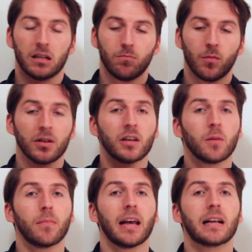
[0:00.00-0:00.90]
The moment
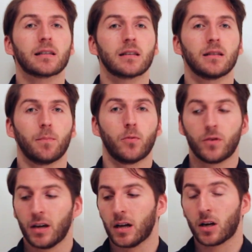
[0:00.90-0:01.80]
he makes the
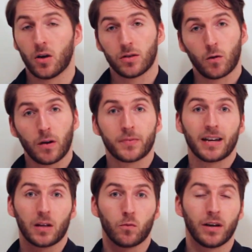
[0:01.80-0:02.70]
booking on the
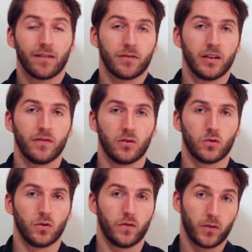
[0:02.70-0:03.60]
website we have given
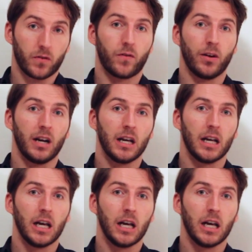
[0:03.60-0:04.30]
to you for free,